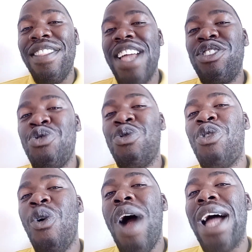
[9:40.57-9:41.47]
that you
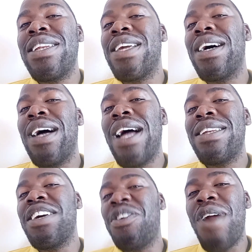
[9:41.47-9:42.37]
grow
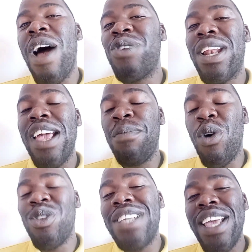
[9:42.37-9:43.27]
underground like
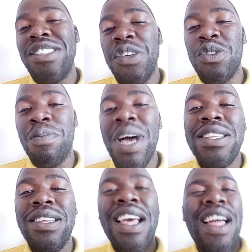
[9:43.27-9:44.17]
potatoes, but